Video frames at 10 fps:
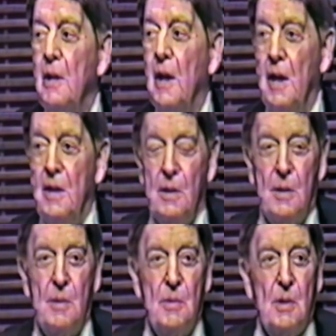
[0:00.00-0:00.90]
and
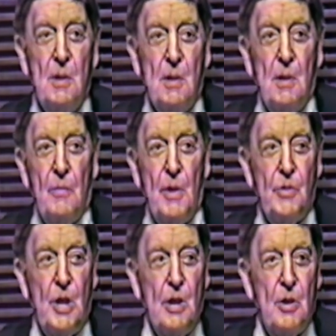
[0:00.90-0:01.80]
uh,
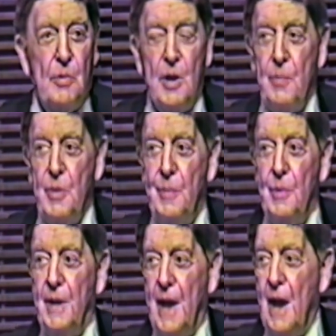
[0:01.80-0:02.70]
15 or 20
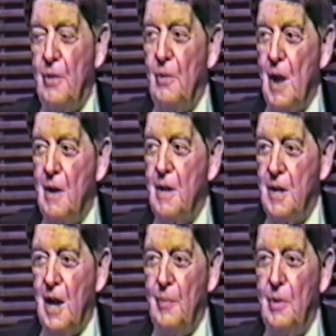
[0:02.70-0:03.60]
people gather around a
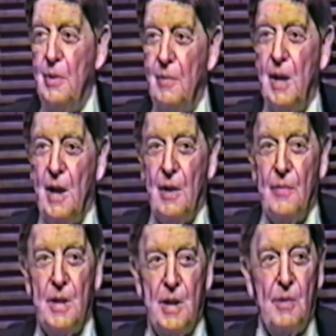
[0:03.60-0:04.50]
table and we have
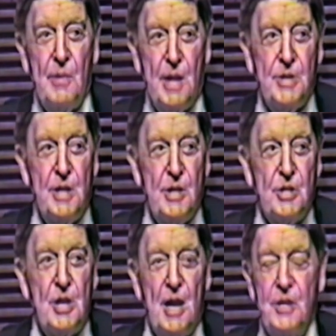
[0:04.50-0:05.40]
an interesting
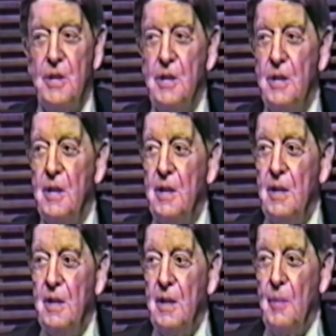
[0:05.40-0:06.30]
discussion
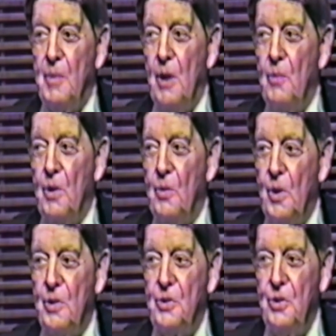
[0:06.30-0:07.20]
about World
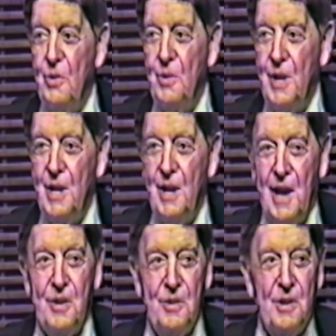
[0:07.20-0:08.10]
War II, and we'd
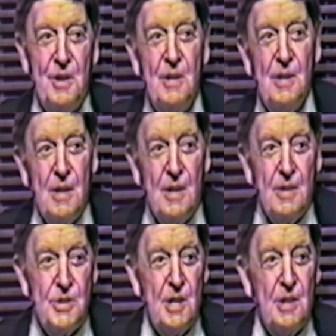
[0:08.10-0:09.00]
like you to
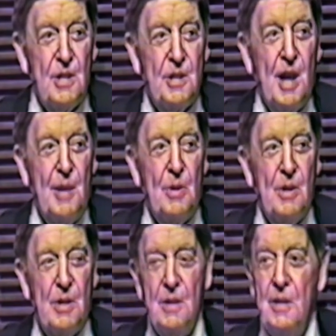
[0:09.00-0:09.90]
sit at the table
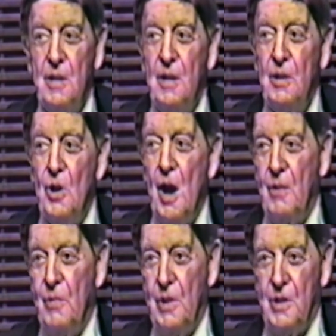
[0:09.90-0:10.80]
and
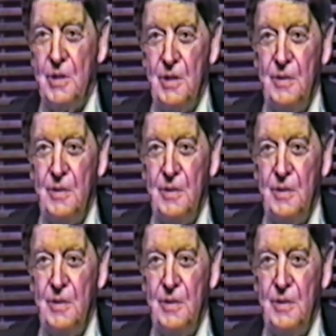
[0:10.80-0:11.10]
talk with us.